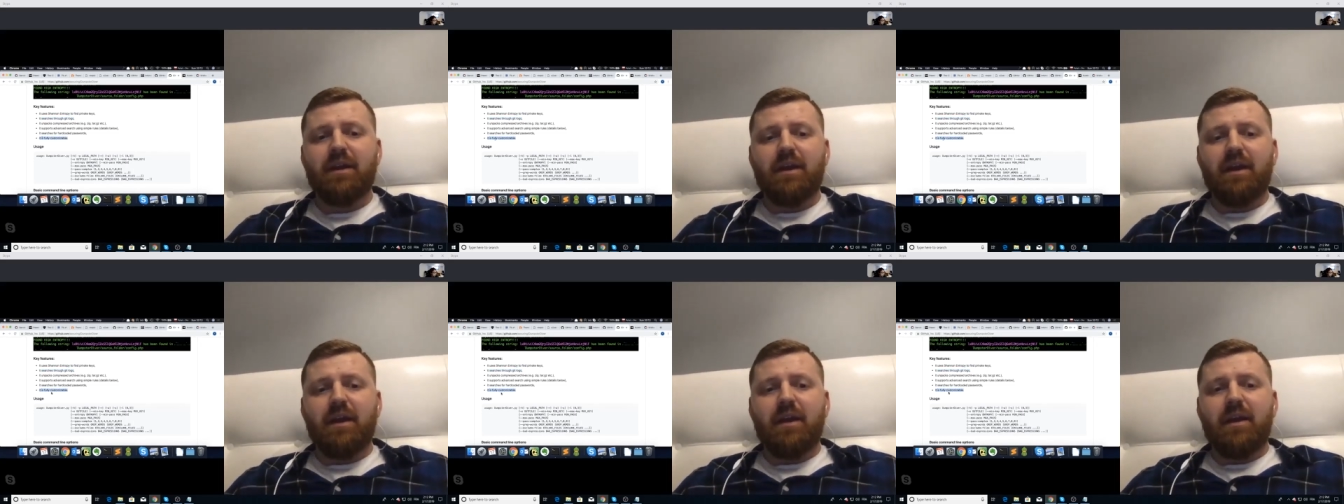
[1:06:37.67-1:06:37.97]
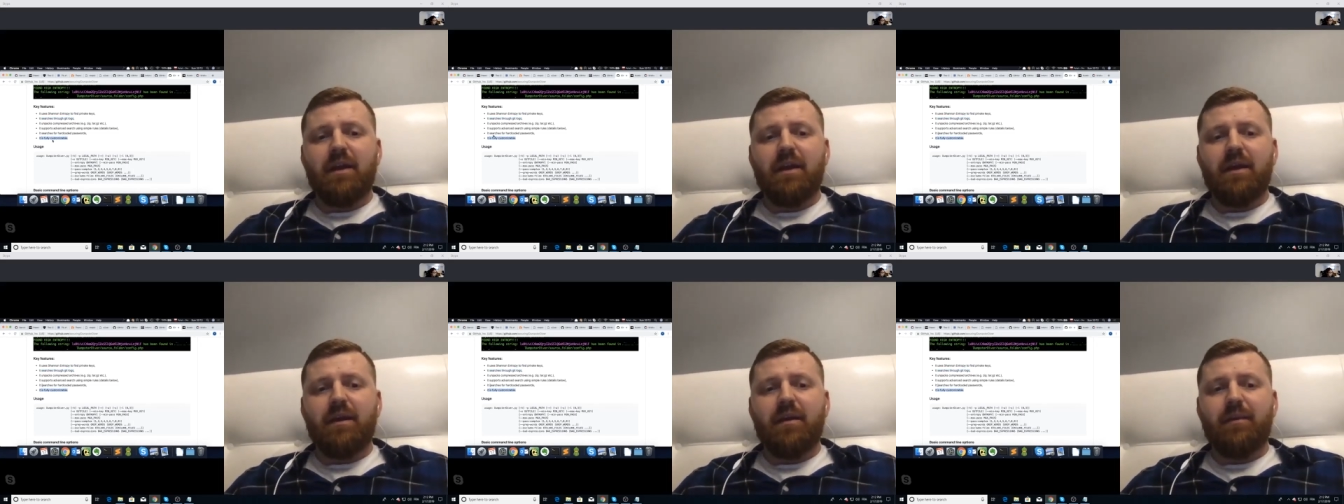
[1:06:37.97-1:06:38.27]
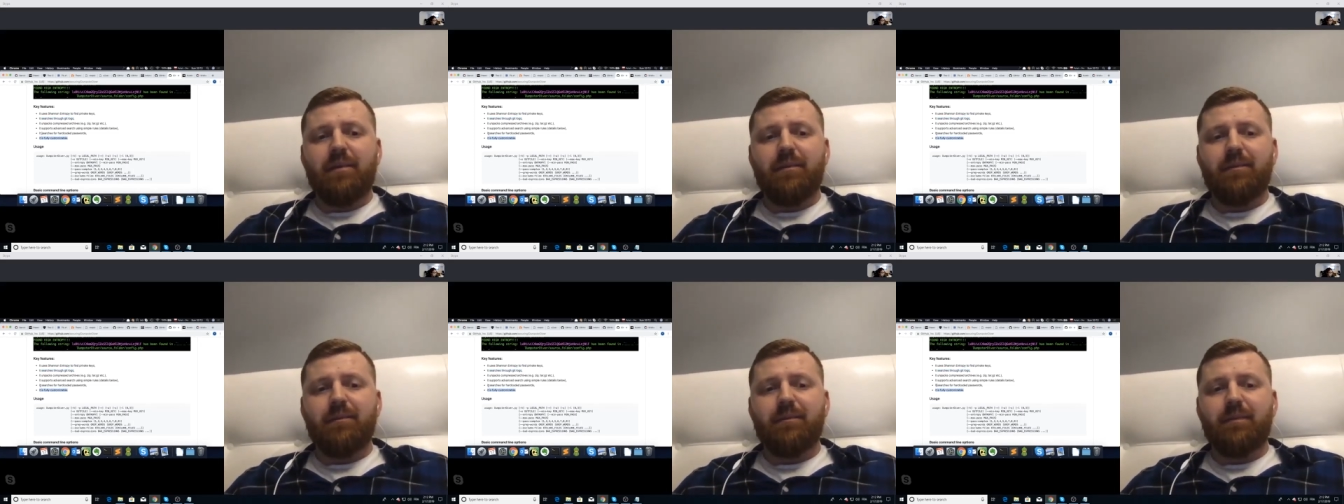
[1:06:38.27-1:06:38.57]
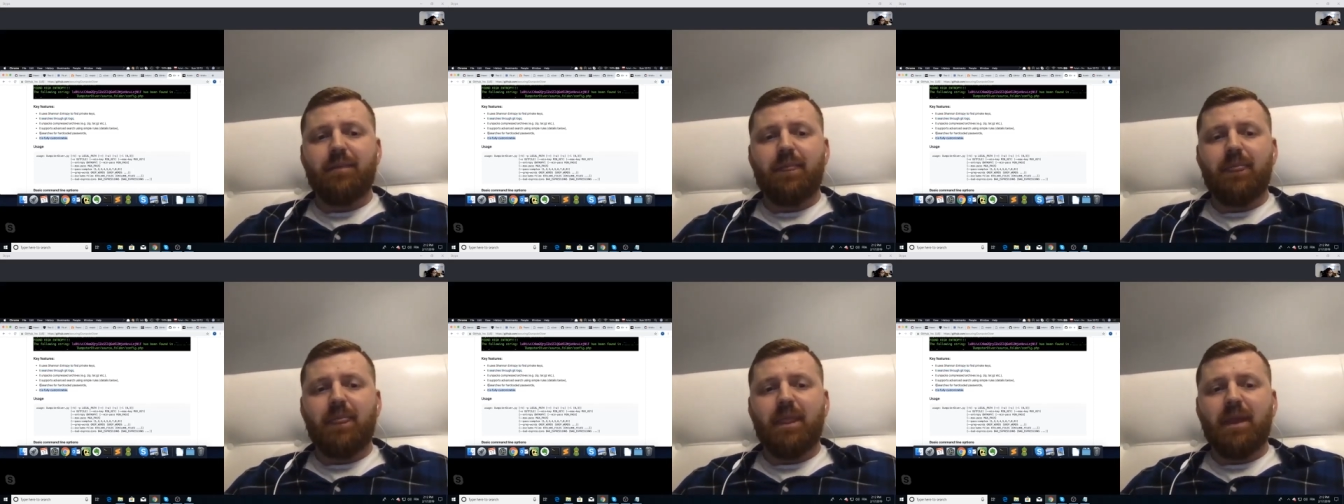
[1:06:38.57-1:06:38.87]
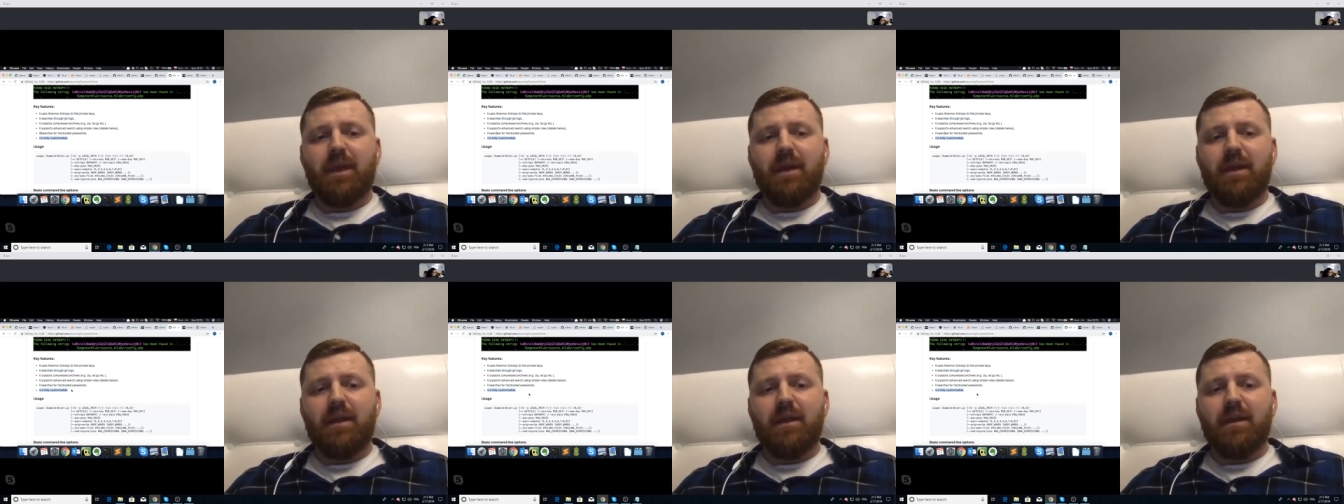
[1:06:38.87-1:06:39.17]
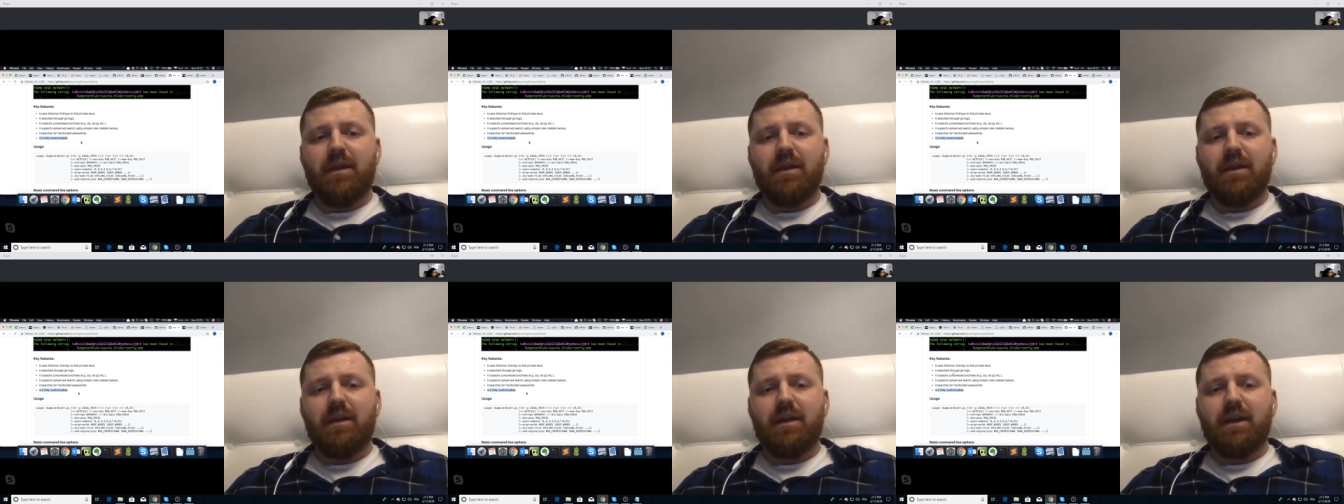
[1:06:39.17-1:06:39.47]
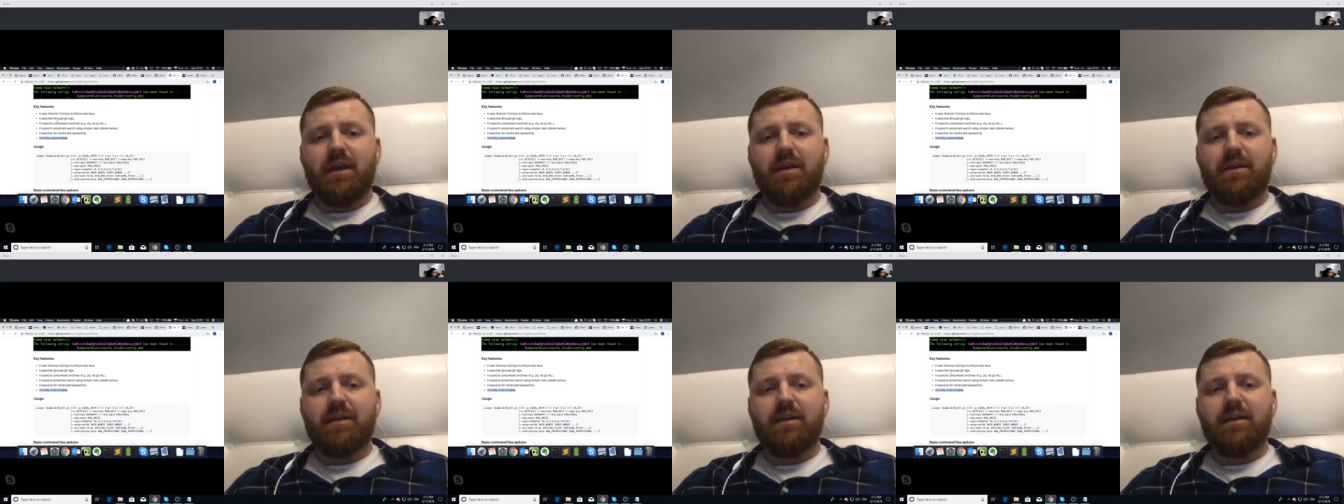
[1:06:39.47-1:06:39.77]

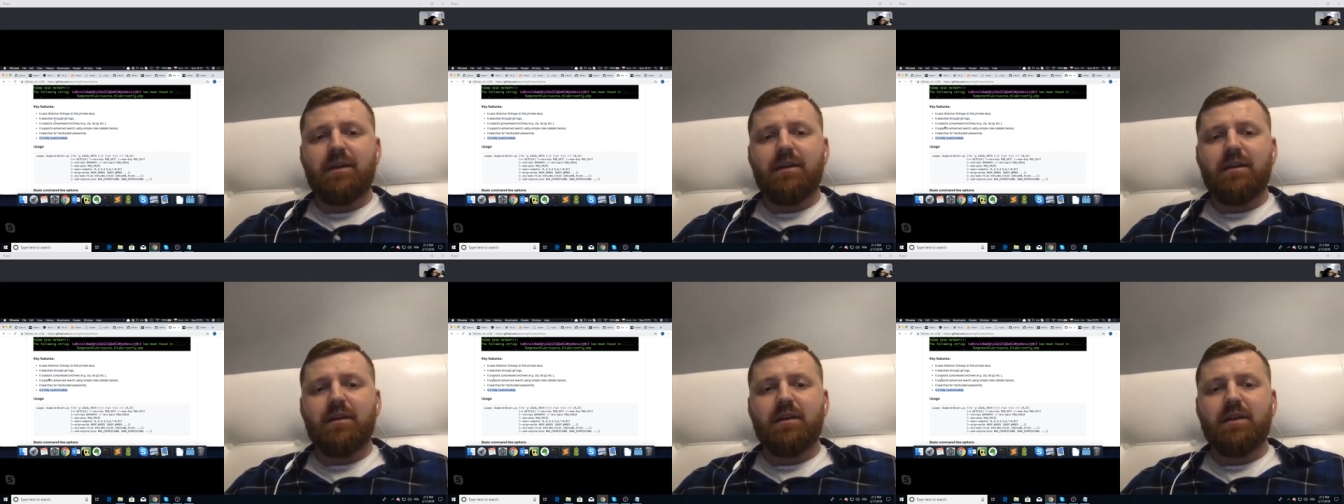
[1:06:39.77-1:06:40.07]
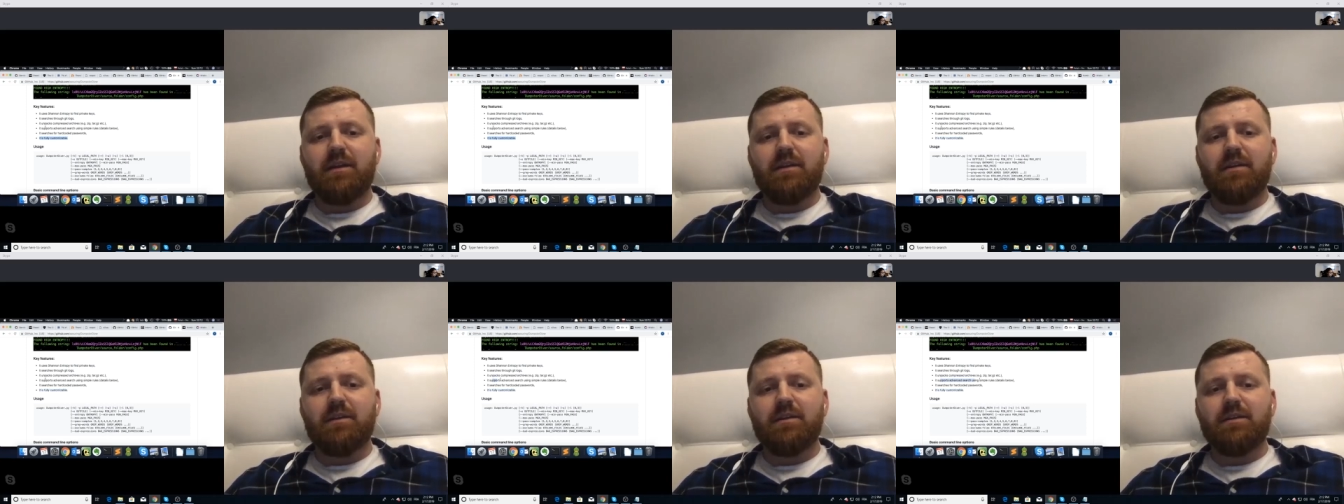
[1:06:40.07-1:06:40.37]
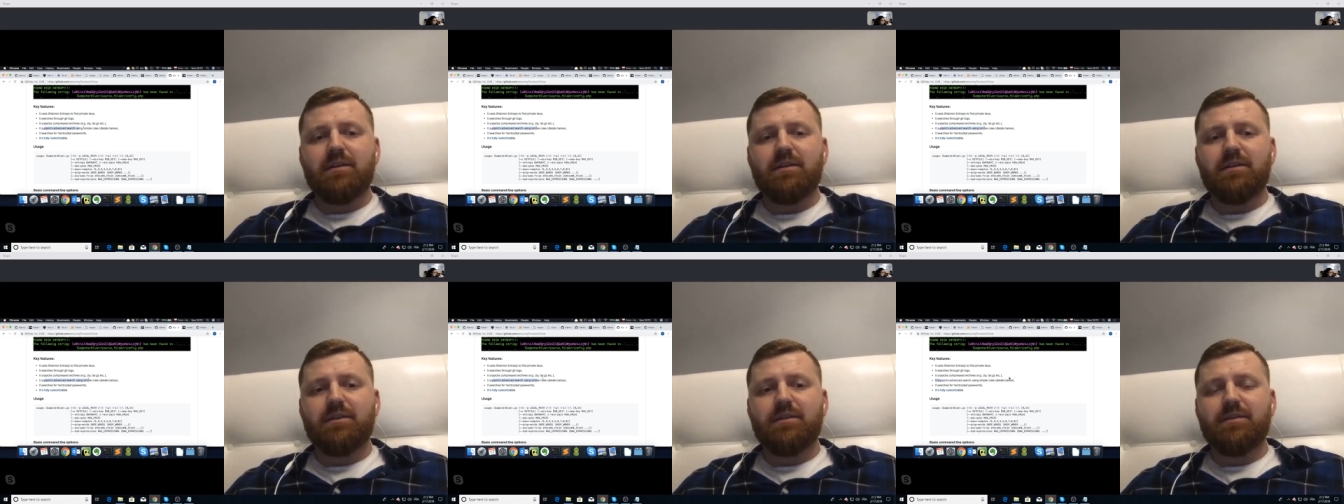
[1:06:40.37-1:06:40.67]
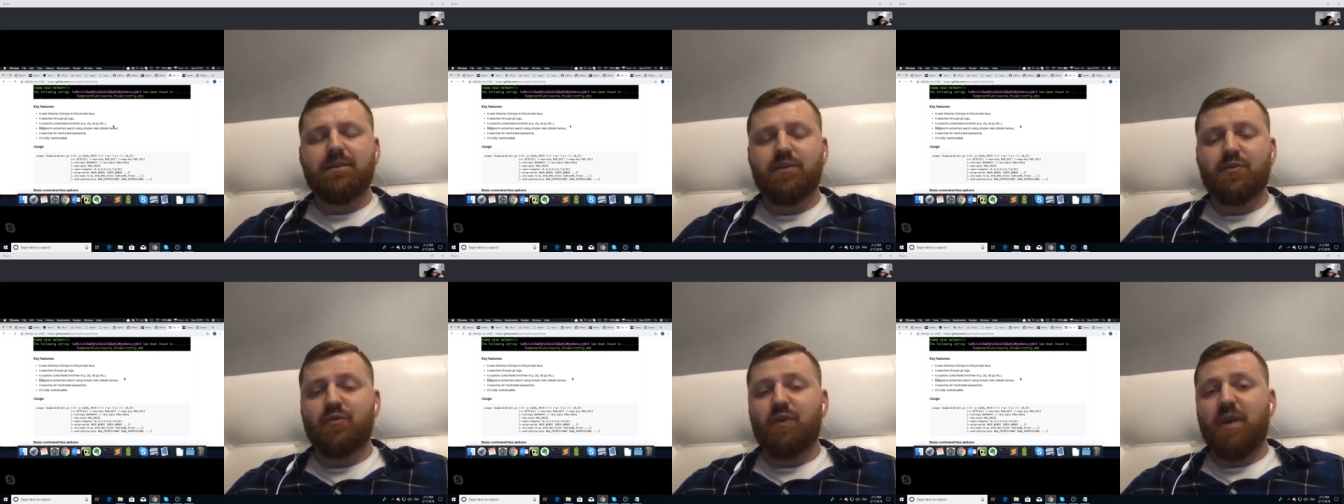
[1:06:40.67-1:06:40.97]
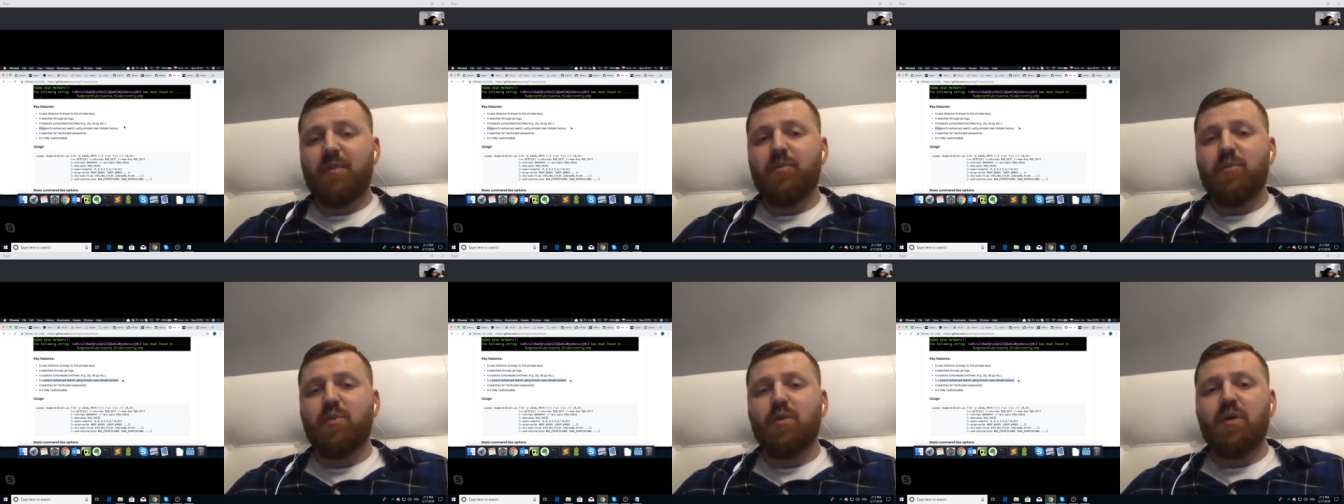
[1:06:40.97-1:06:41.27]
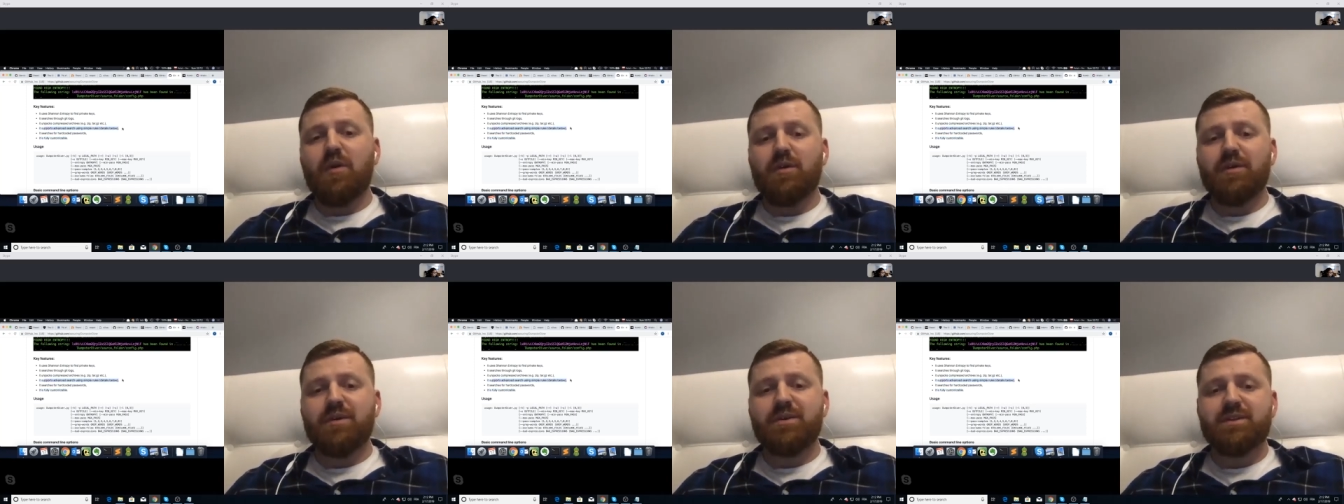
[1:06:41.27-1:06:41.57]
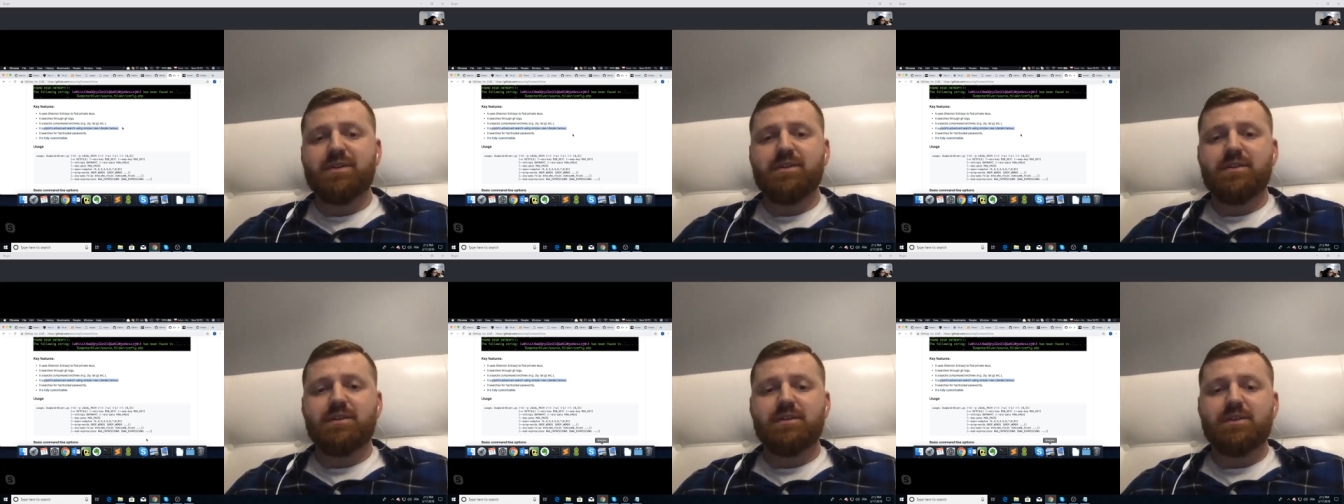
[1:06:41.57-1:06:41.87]
grep
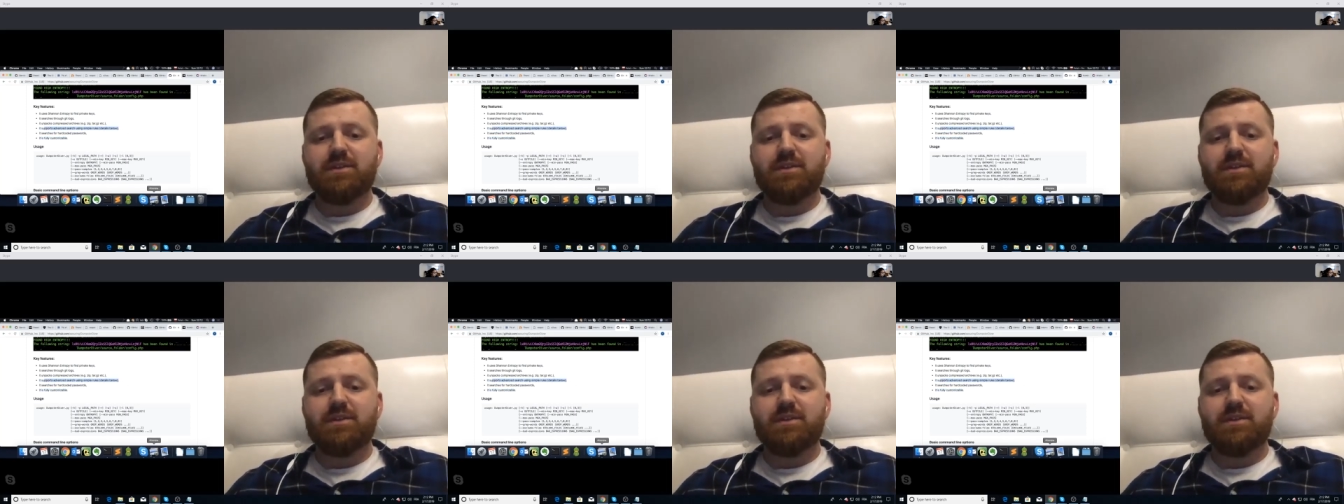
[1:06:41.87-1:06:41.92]
words.